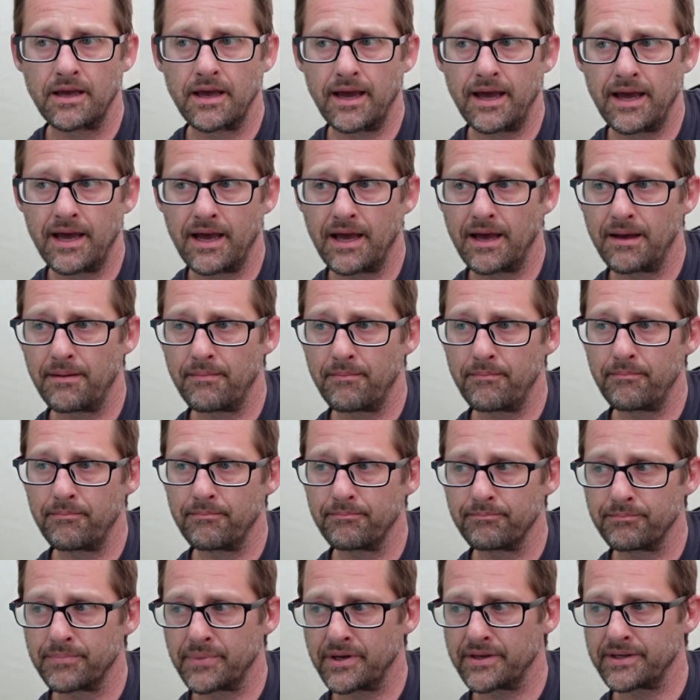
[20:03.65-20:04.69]

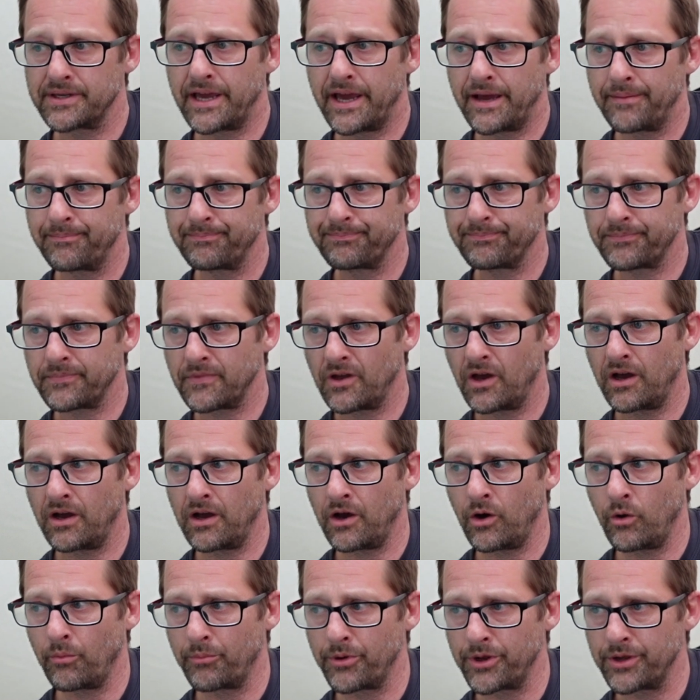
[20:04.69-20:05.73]
But yeah,
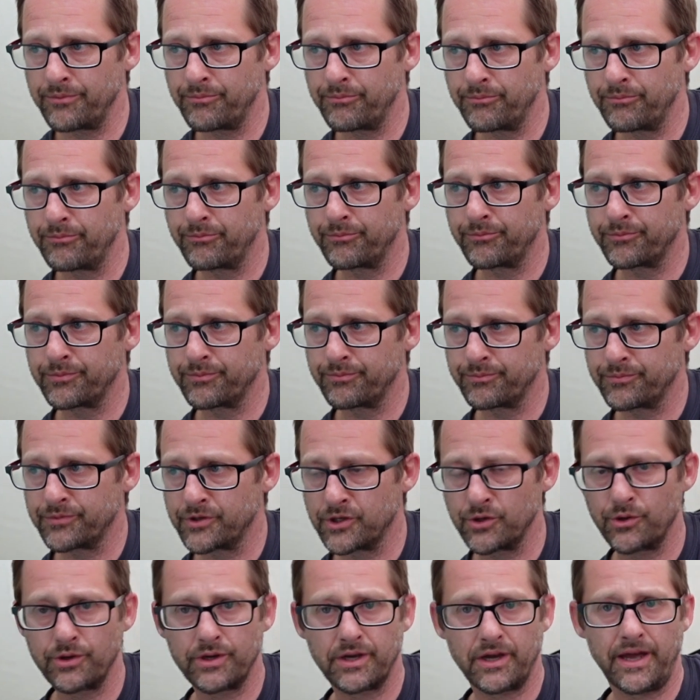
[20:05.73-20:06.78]
I'll be
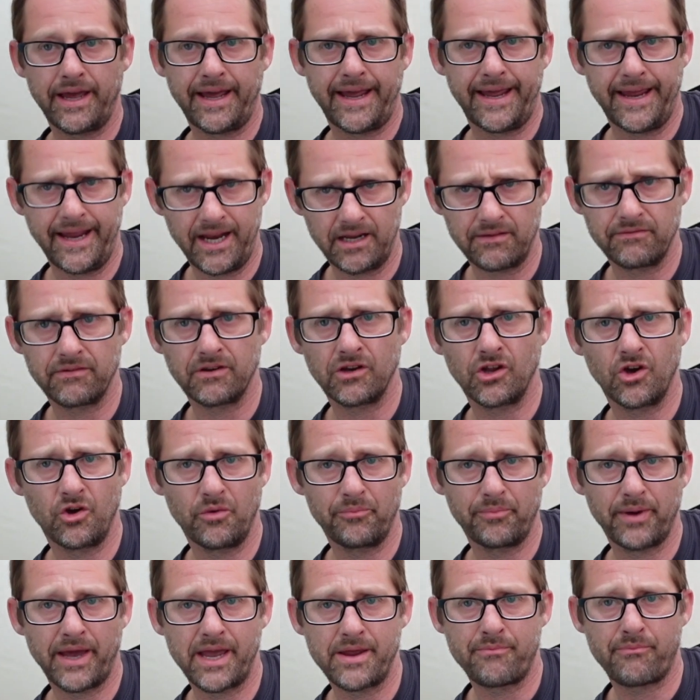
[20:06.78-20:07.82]
doing a hell of a lot
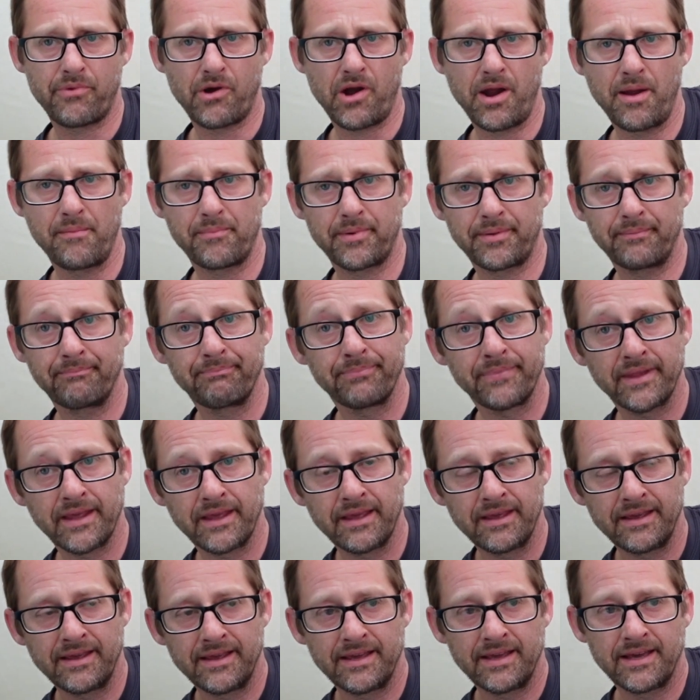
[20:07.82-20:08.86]
of bait prep,
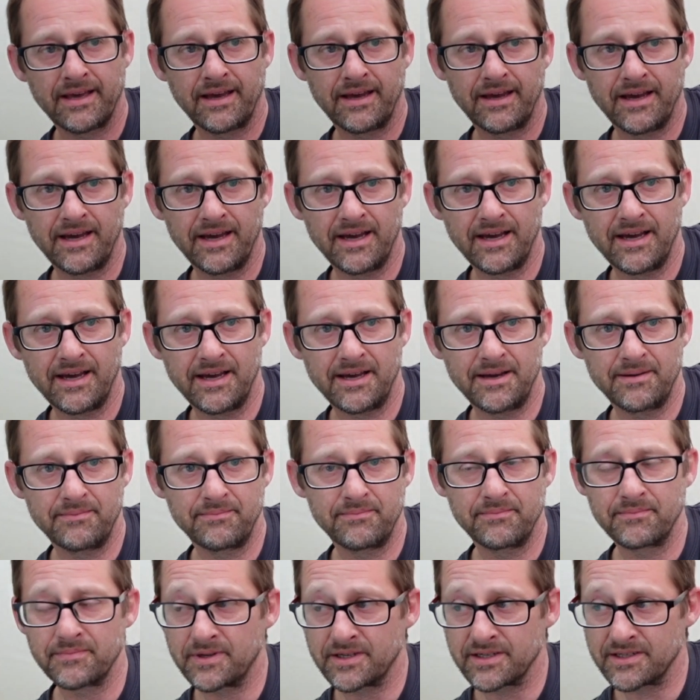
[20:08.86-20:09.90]

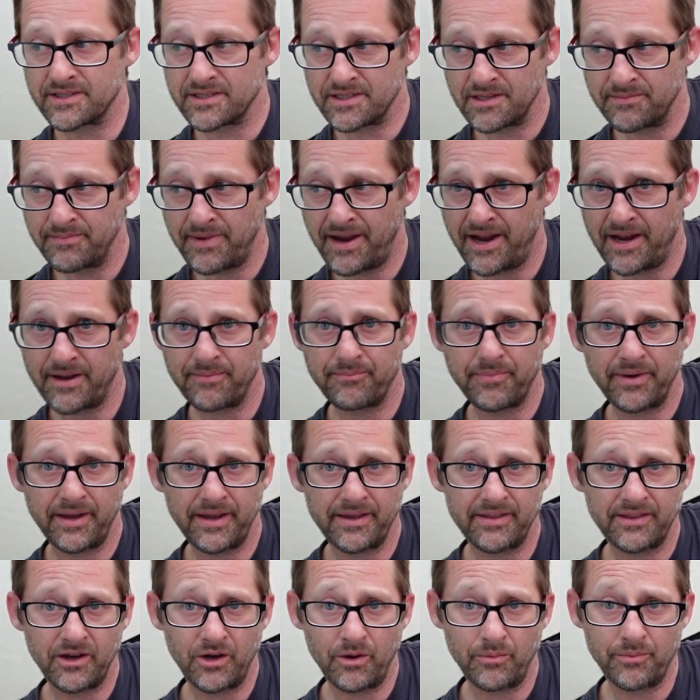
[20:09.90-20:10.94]
because the amount of
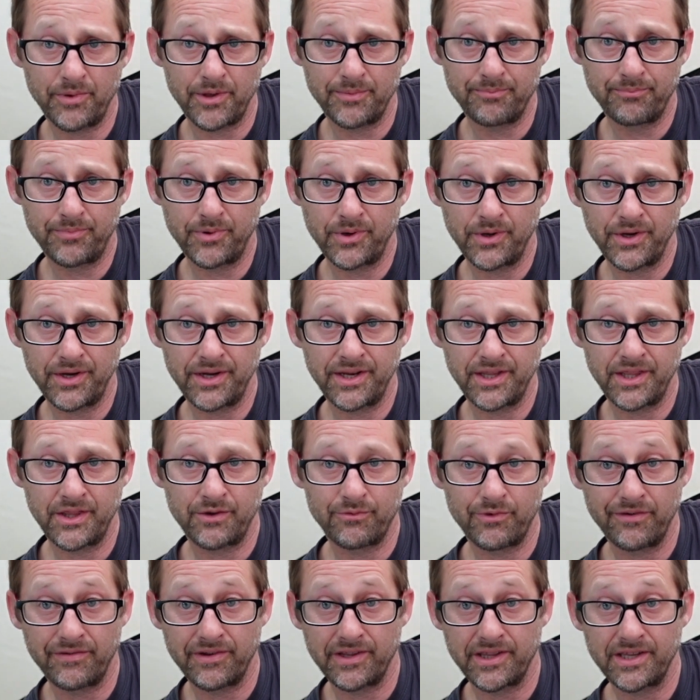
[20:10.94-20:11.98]
bait that I'll be putting in the
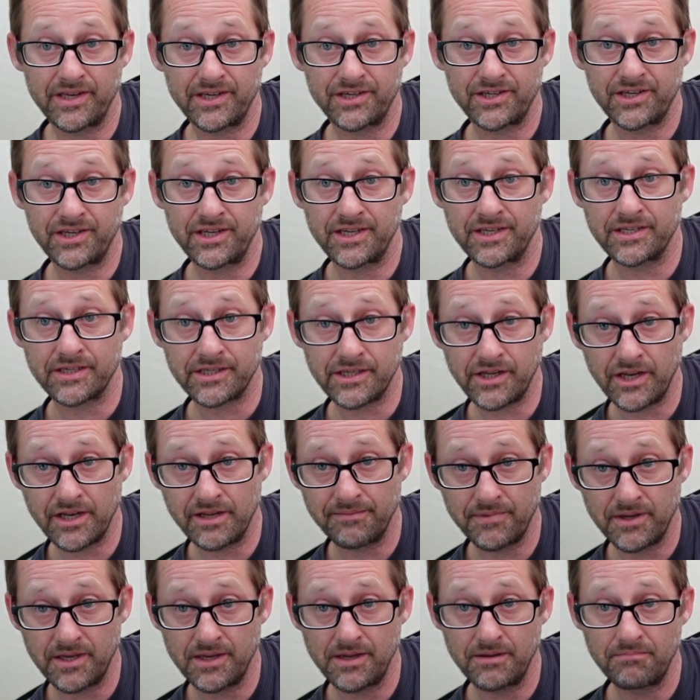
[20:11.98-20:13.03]
river this year is going to
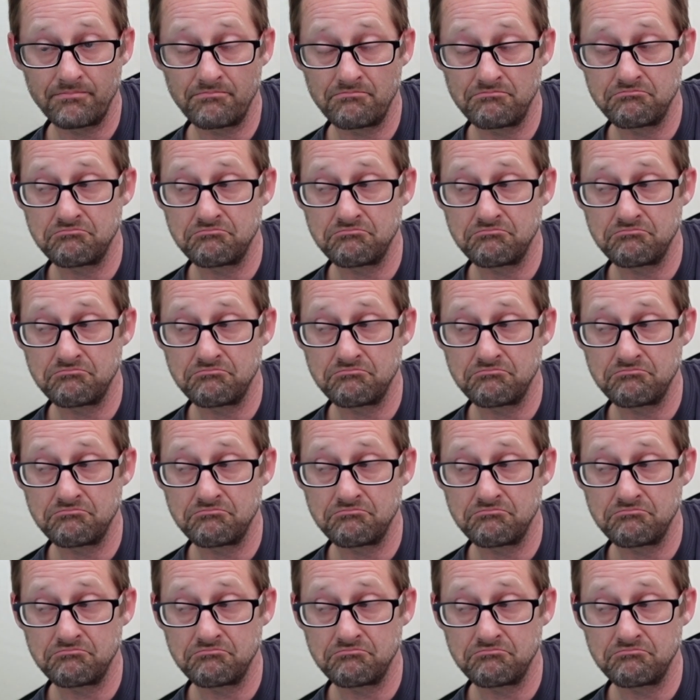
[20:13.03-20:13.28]
be